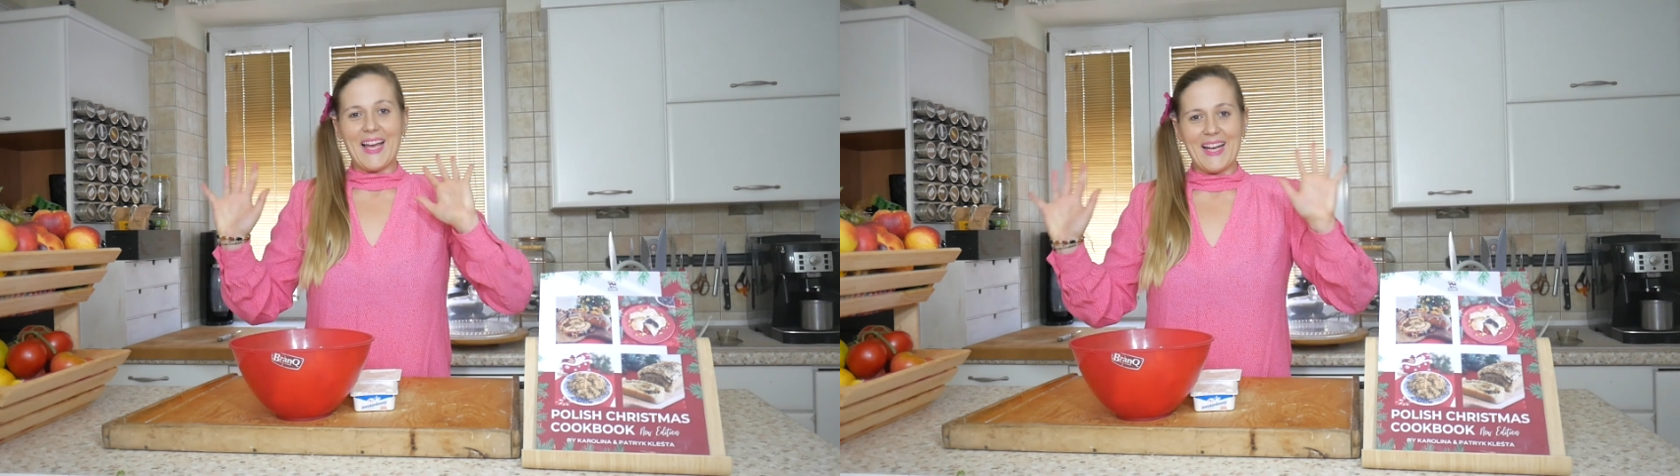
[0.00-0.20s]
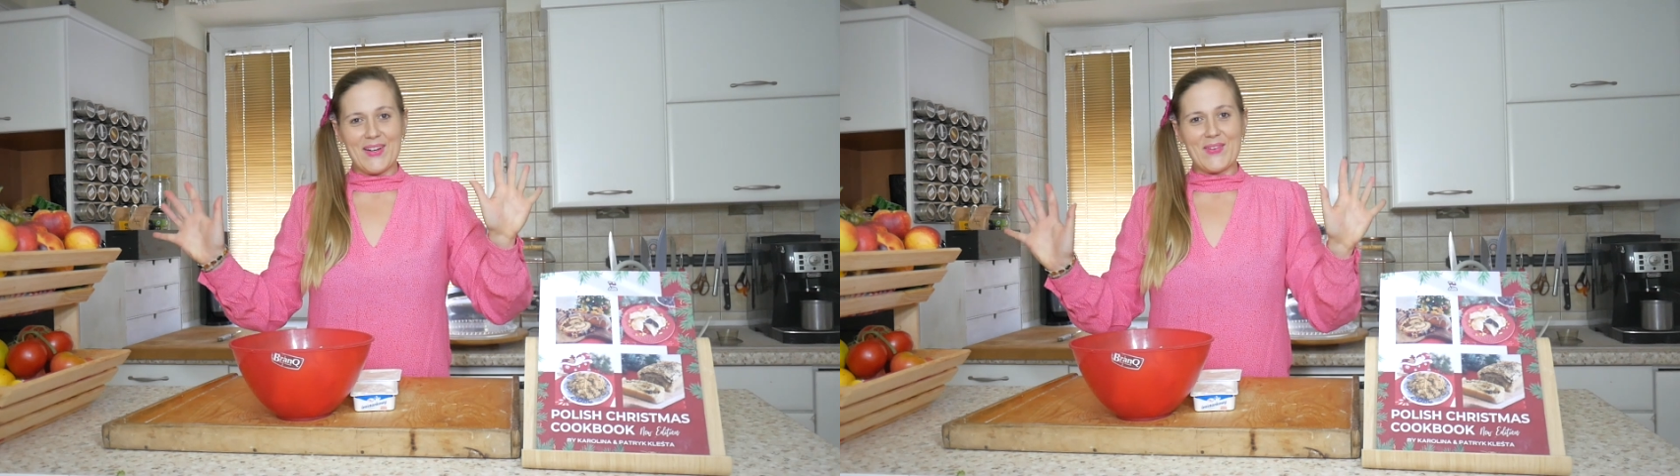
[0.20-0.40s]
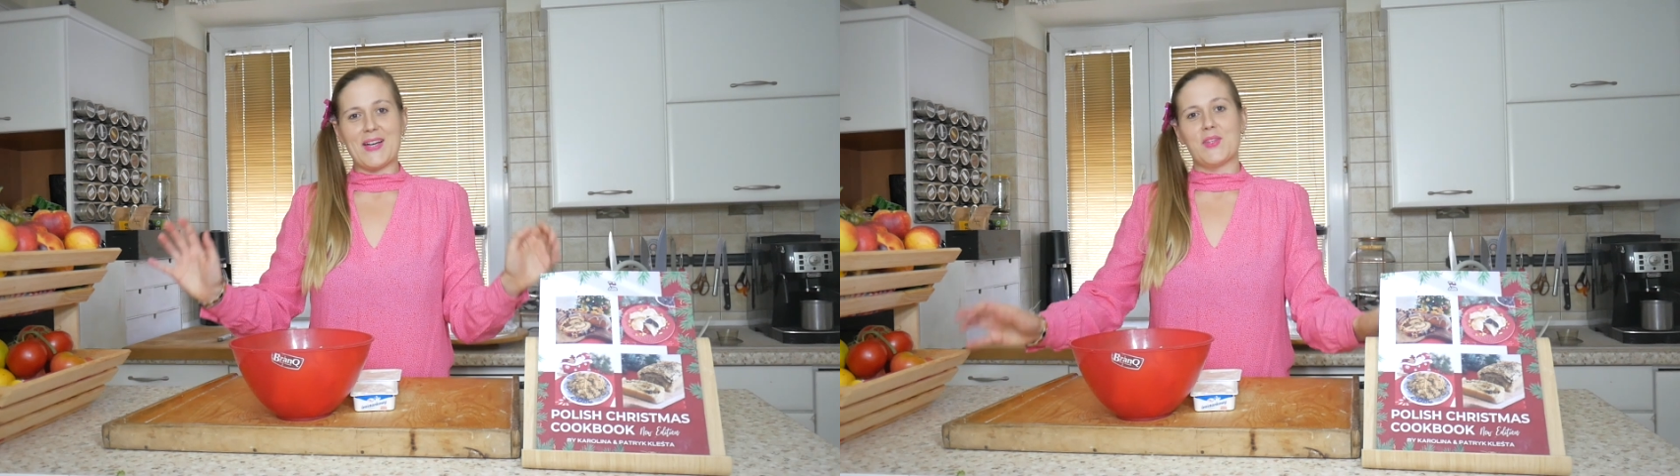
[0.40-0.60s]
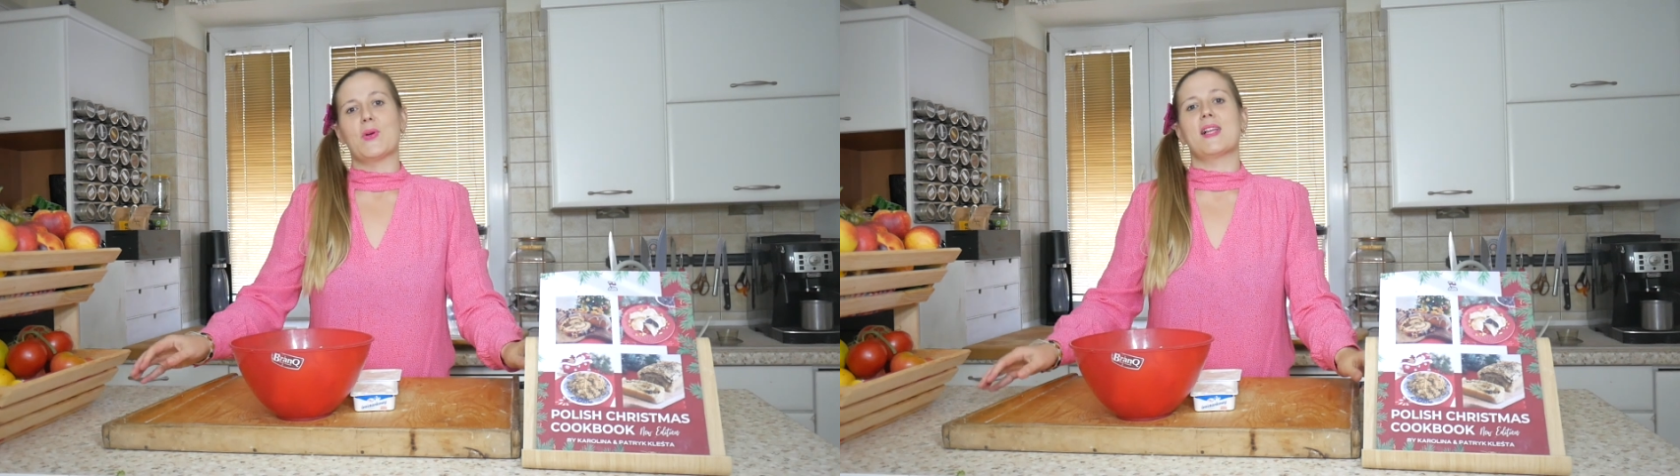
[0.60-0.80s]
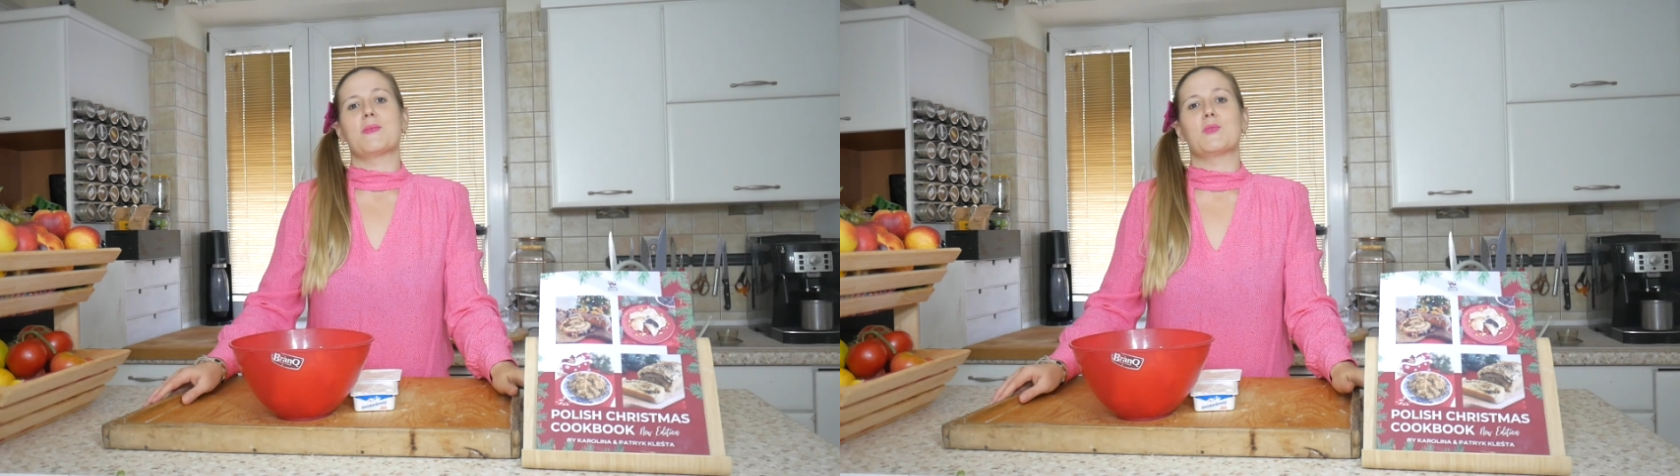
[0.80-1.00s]
Hello and
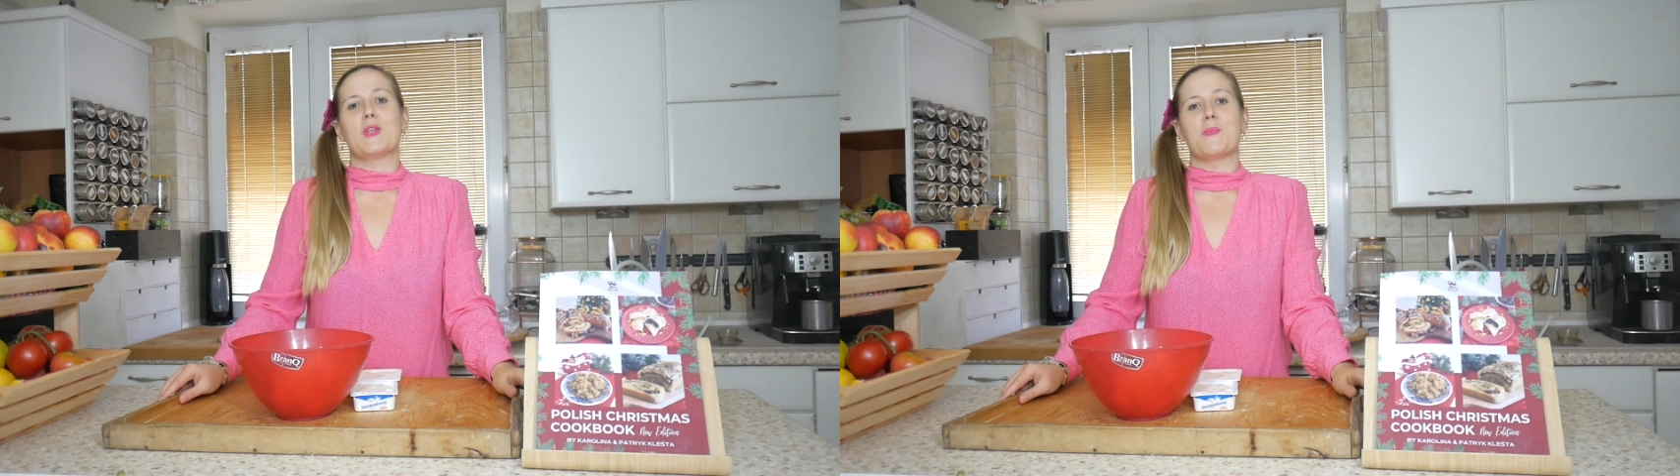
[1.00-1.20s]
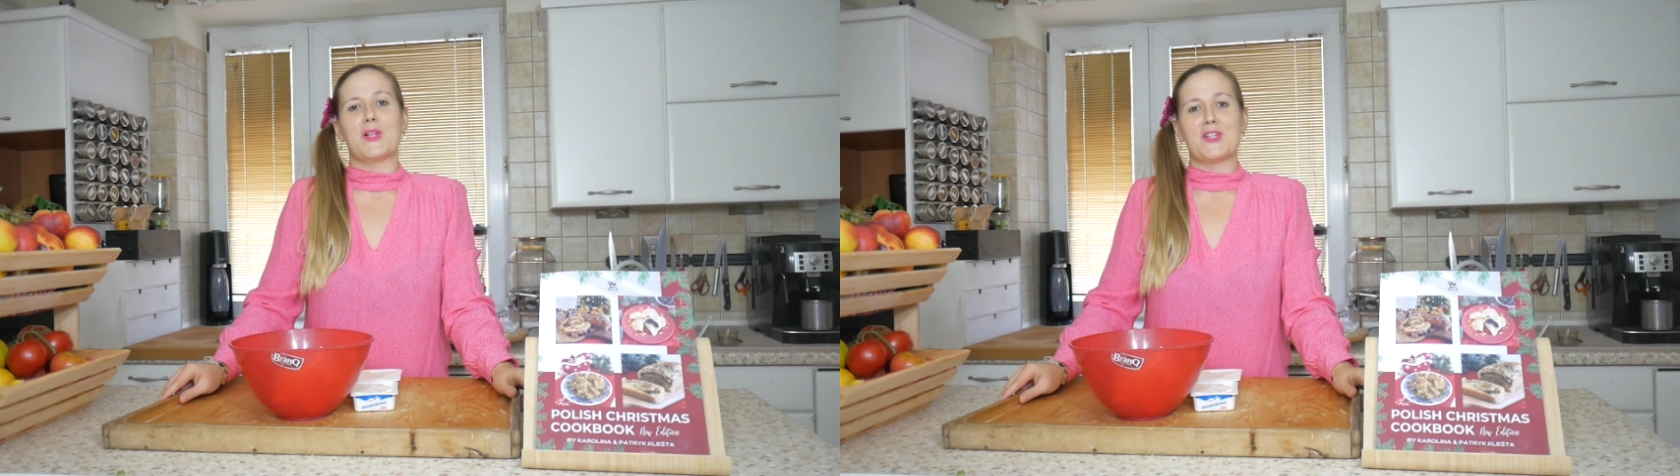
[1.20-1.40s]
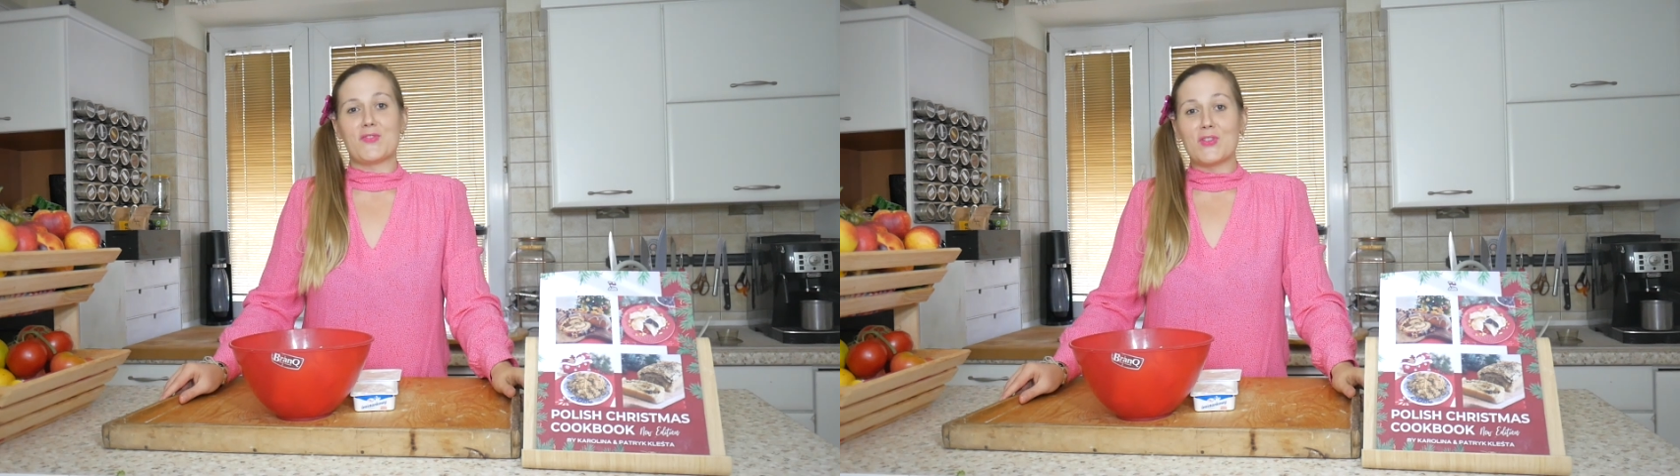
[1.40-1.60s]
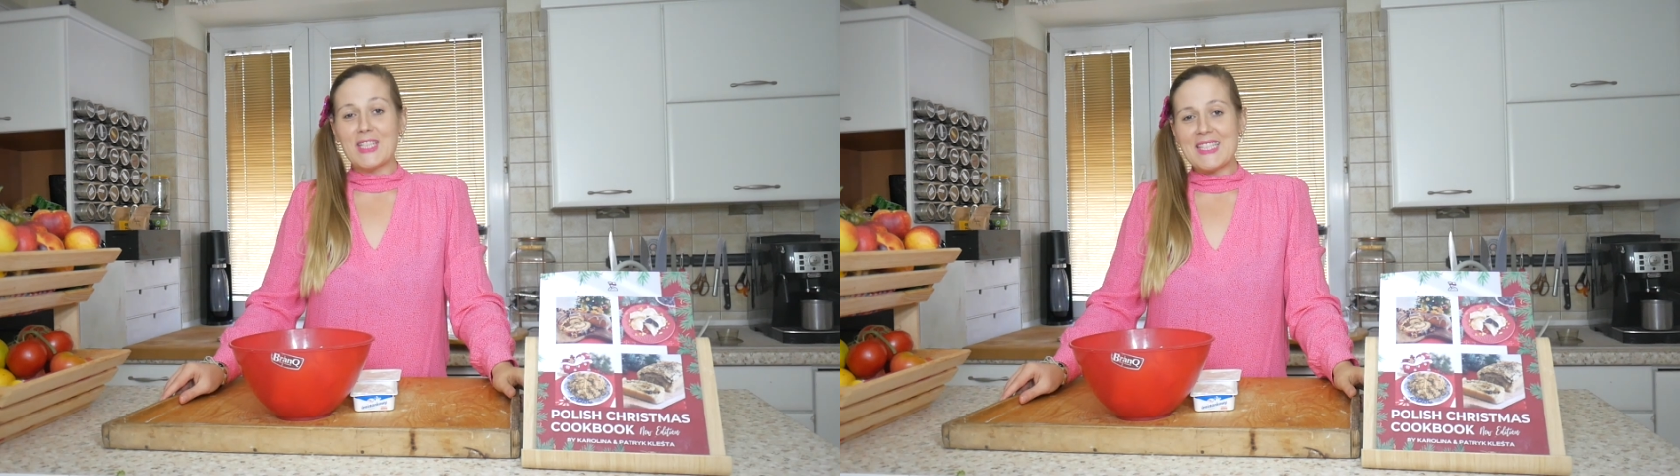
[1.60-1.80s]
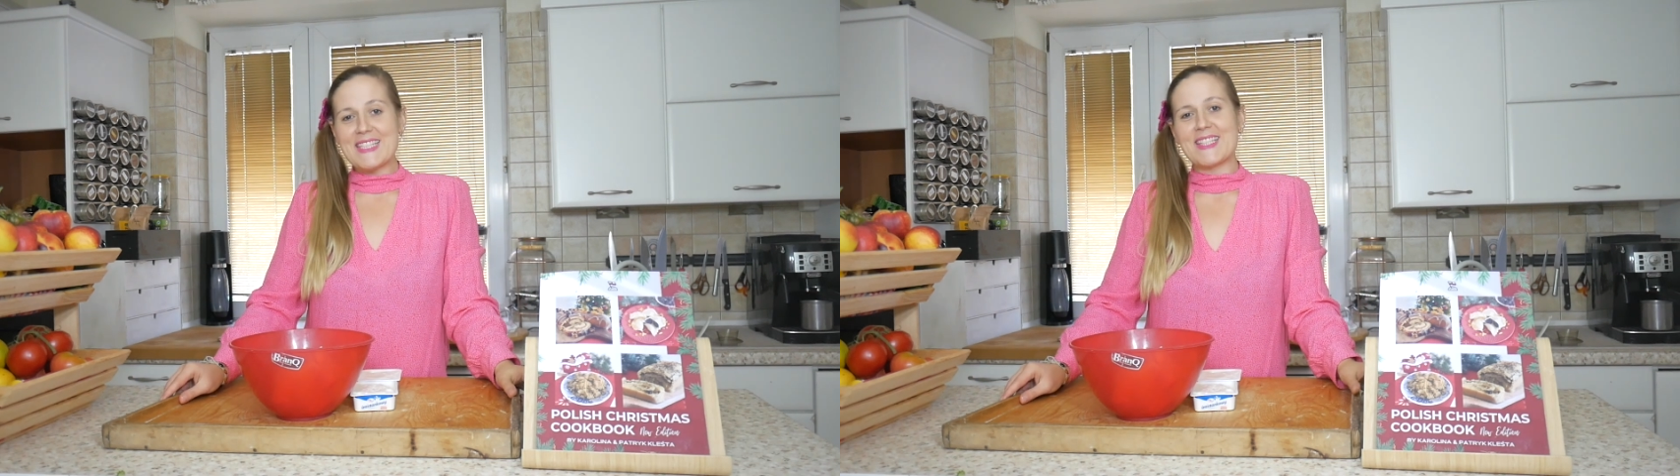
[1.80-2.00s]
welcome to the Polish
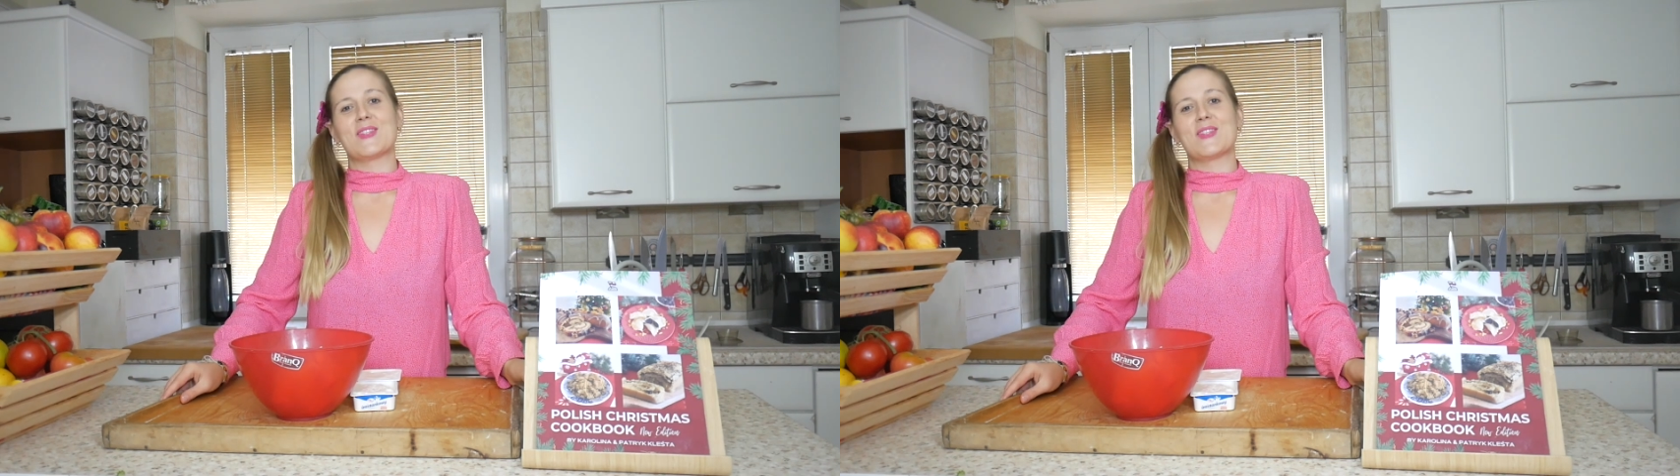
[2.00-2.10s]
Foodies.